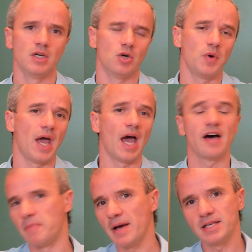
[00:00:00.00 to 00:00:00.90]
We
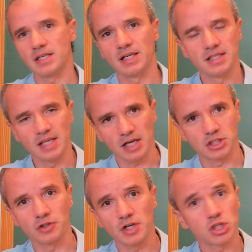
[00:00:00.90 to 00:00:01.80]
have basically the
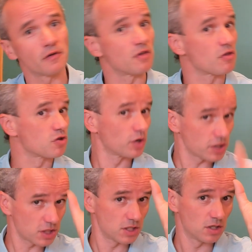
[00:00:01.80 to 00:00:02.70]
acceleration of the
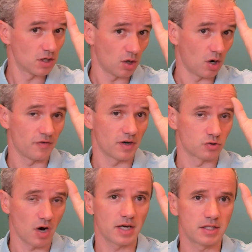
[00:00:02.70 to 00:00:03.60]
thrust of a
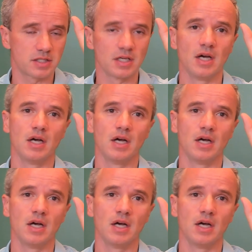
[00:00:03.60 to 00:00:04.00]
rocket